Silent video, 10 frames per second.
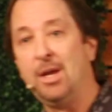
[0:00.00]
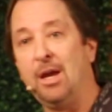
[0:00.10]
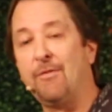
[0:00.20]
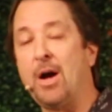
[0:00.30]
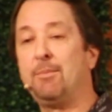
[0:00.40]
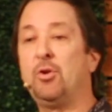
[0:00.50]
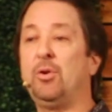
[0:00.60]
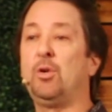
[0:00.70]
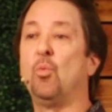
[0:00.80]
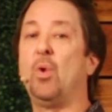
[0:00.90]
If I'm
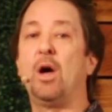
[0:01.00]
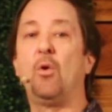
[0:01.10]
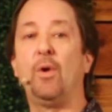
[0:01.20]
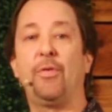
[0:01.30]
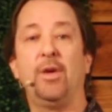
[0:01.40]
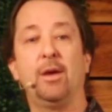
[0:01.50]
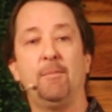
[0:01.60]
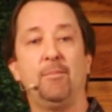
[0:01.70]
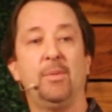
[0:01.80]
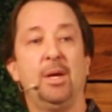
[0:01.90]
doing well with Him,
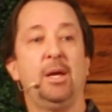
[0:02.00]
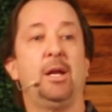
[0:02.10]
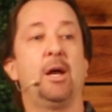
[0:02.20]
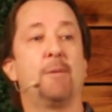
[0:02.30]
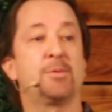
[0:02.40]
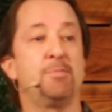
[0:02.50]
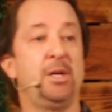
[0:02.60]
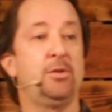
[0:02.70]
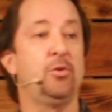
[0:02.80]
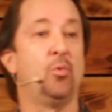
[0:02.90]
it helps me do